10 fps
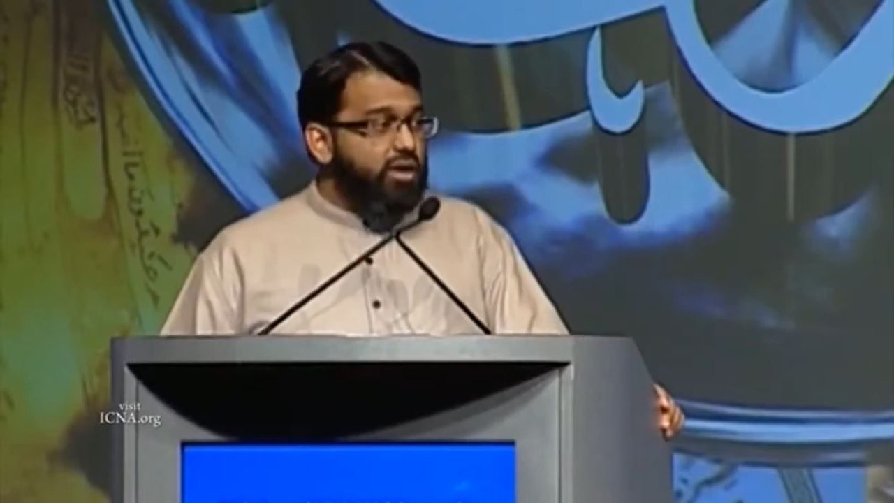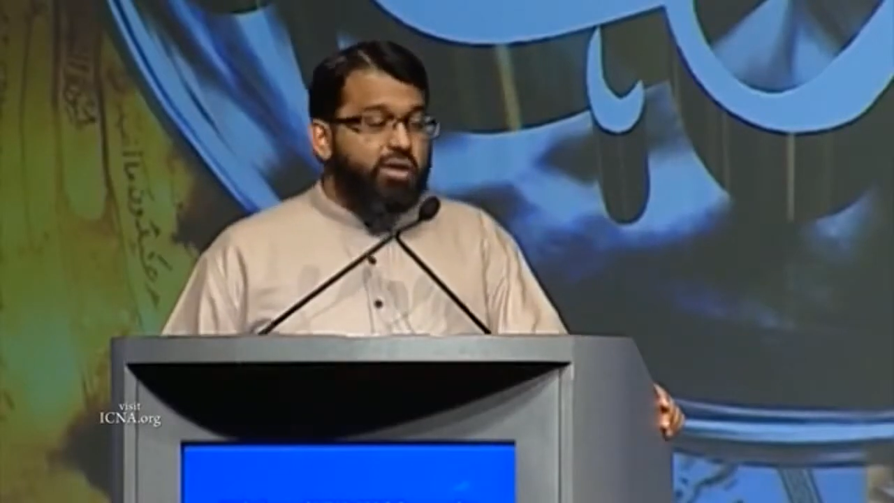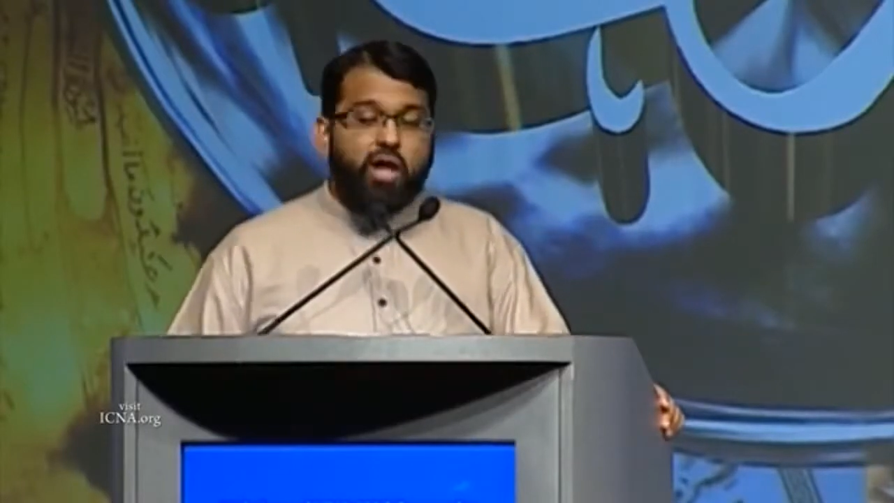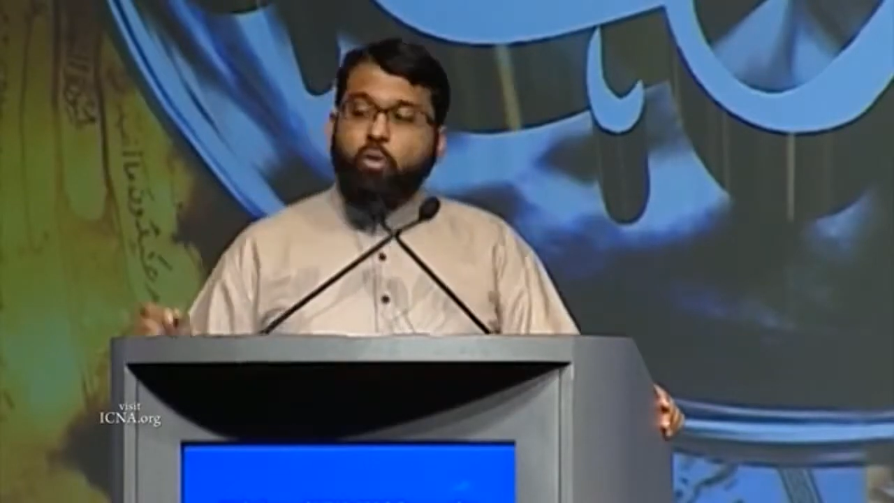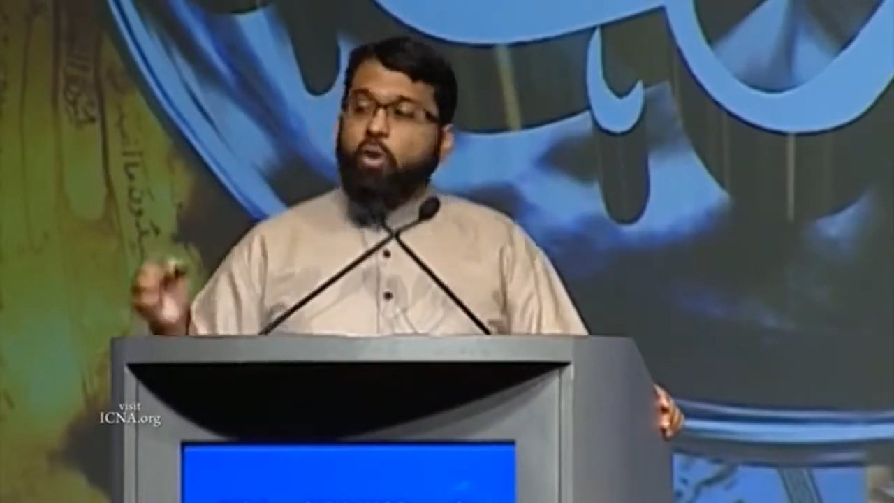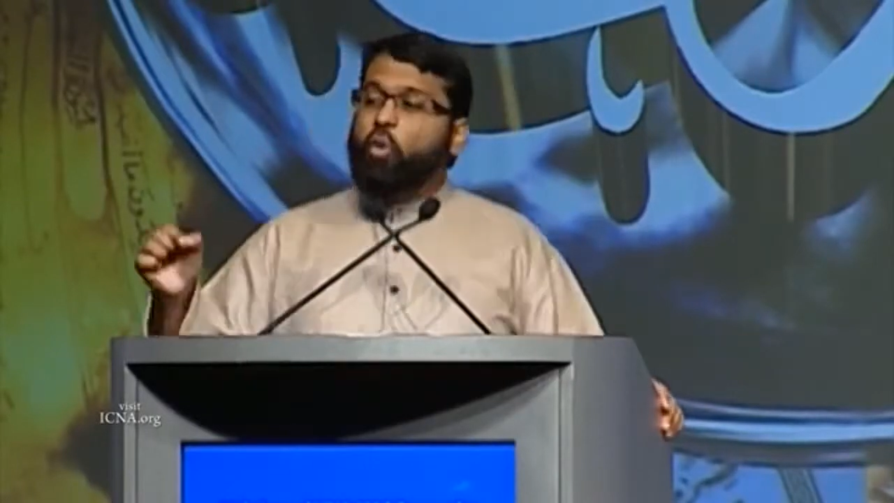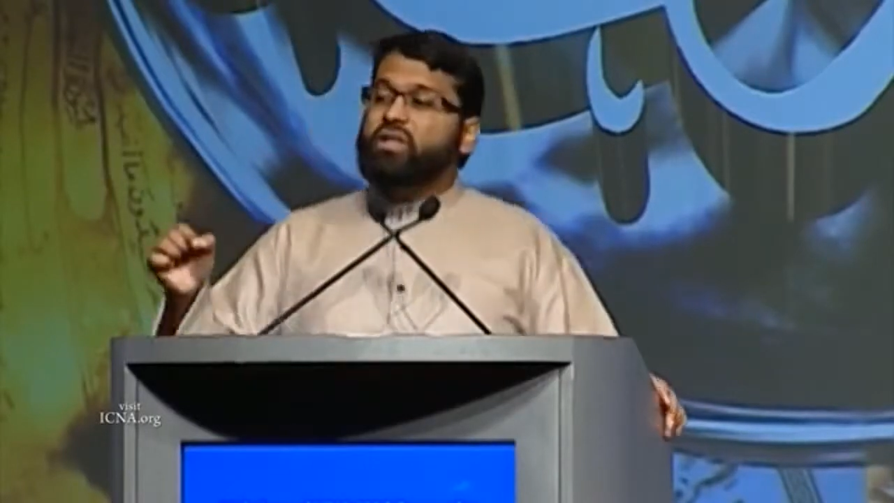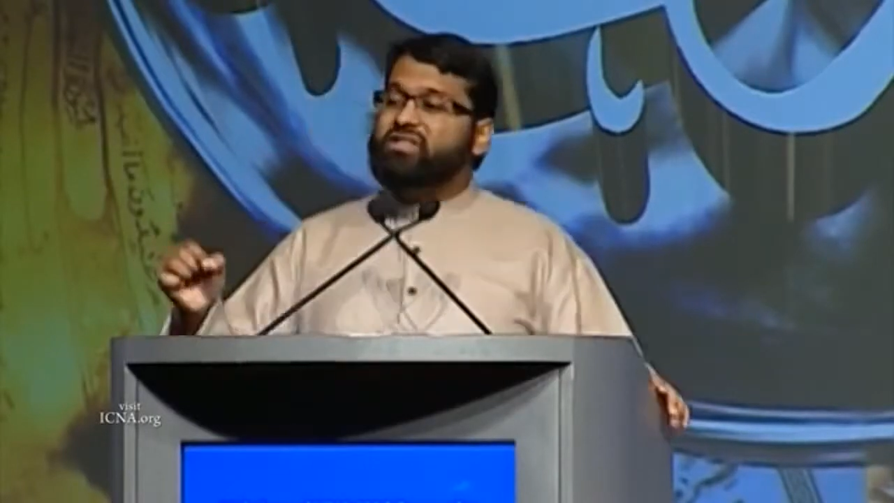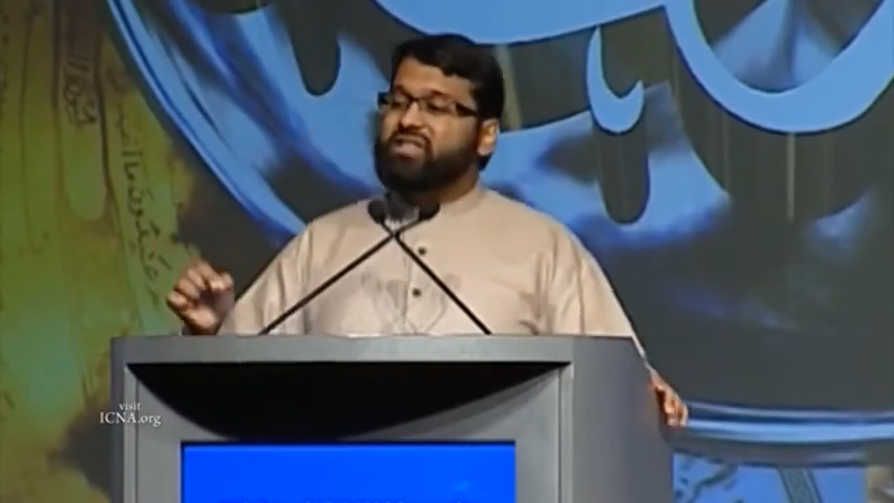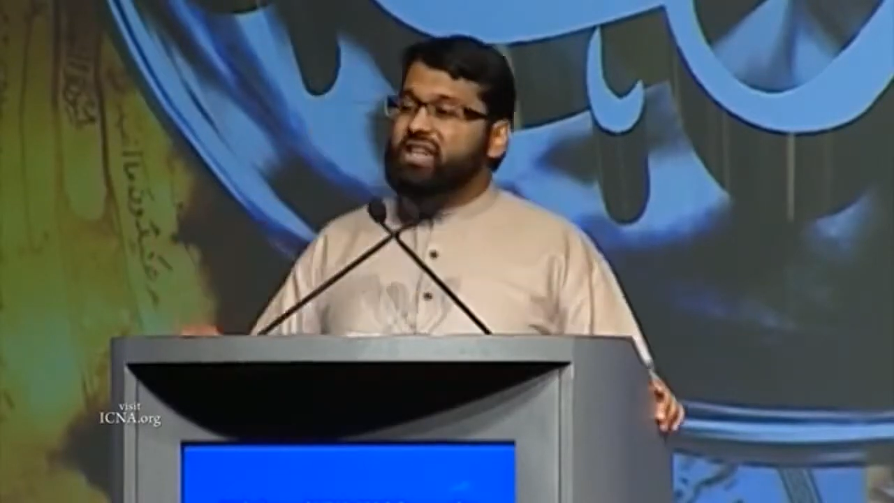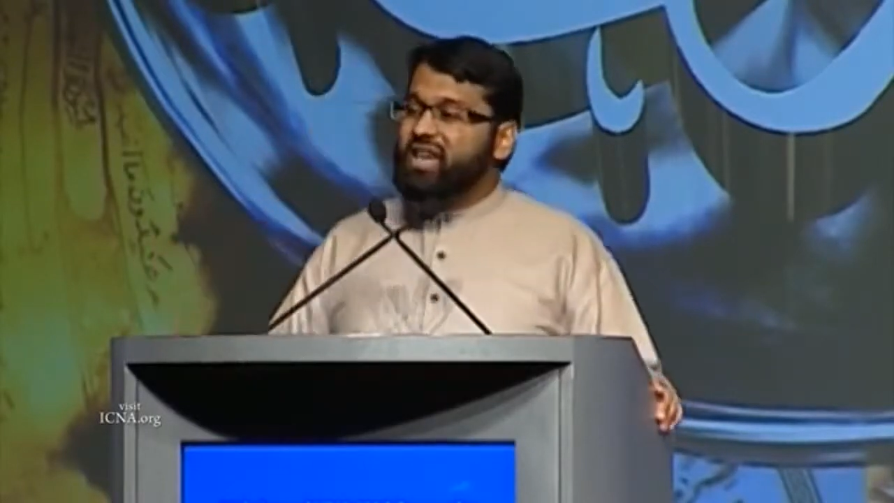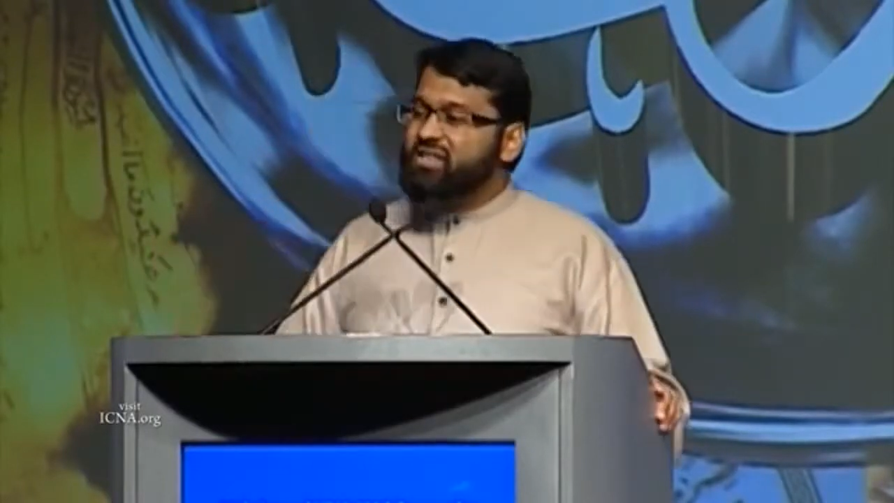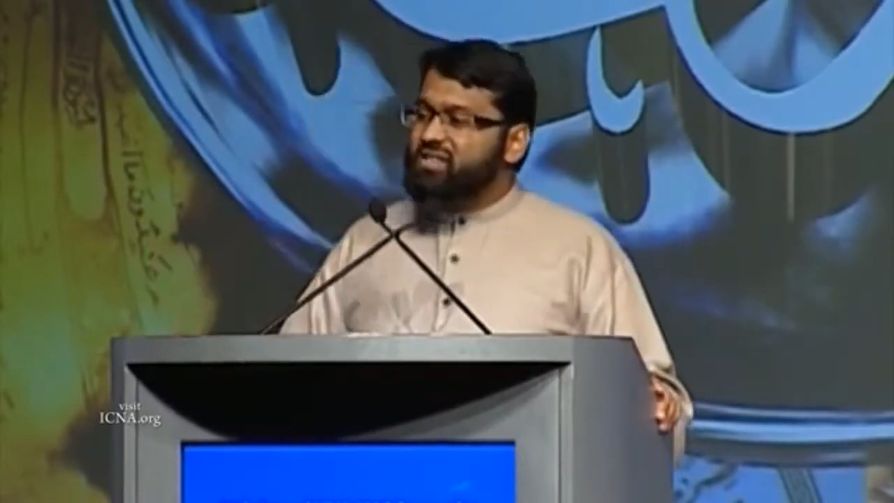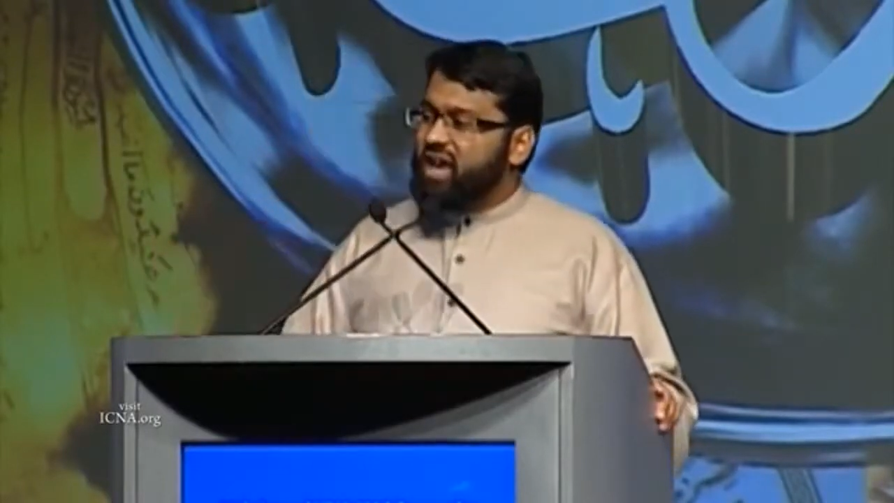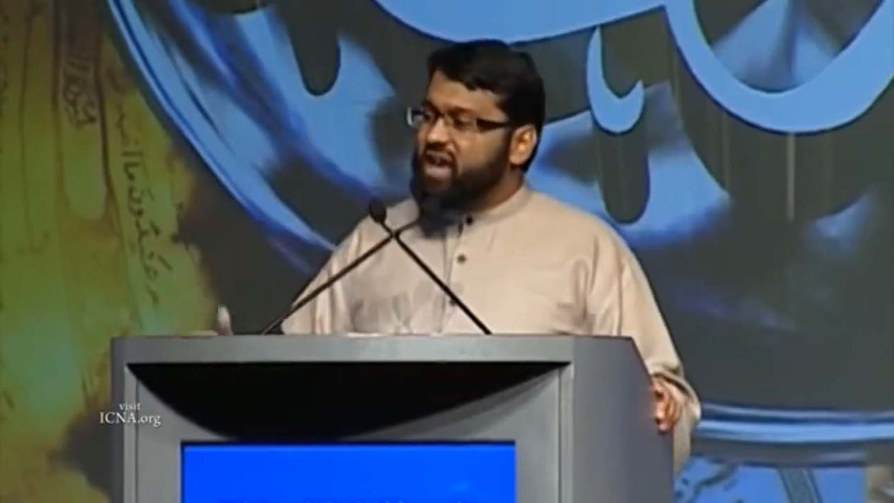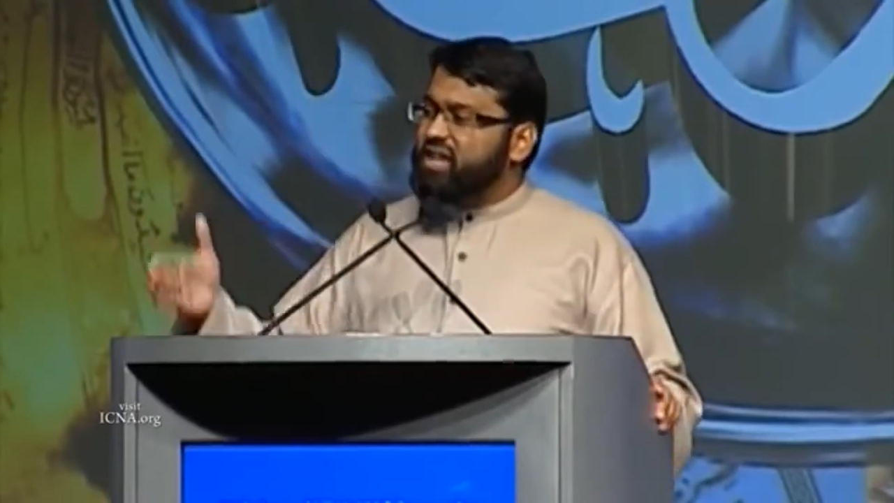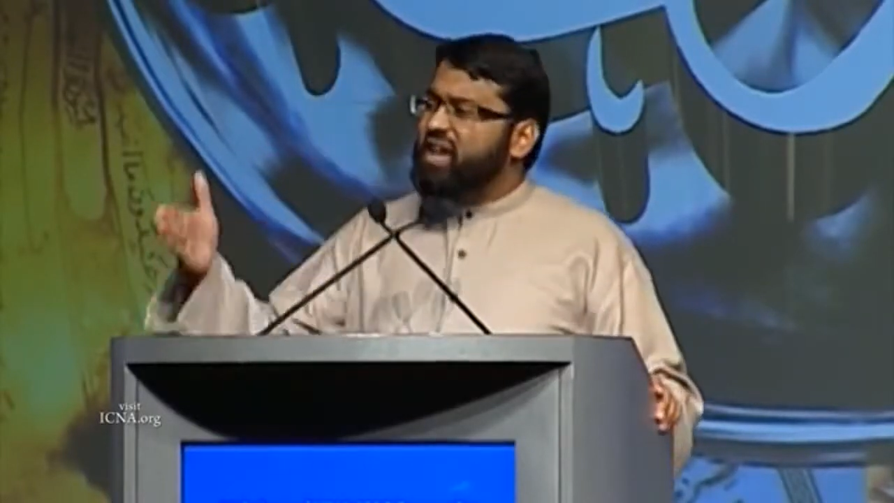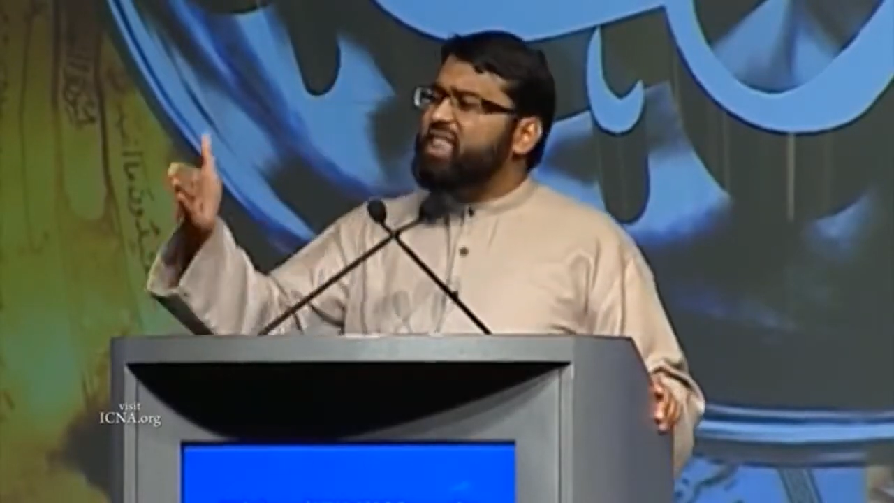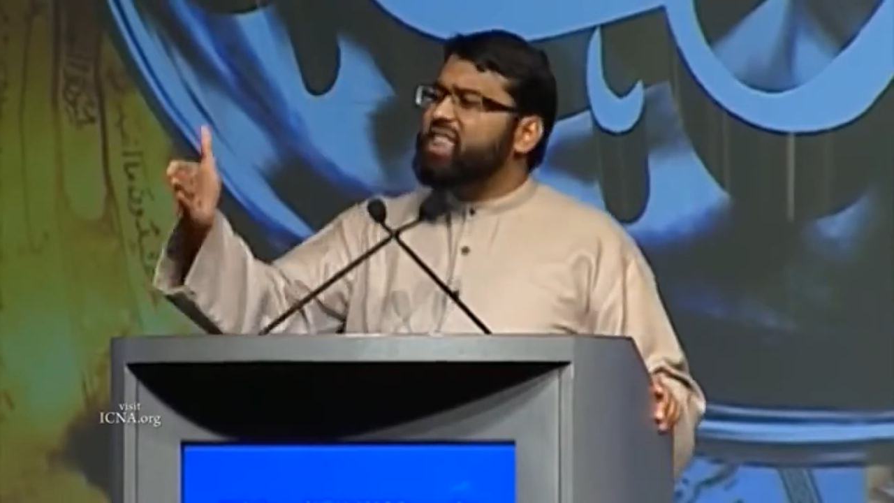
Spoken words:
And Allah will once again say,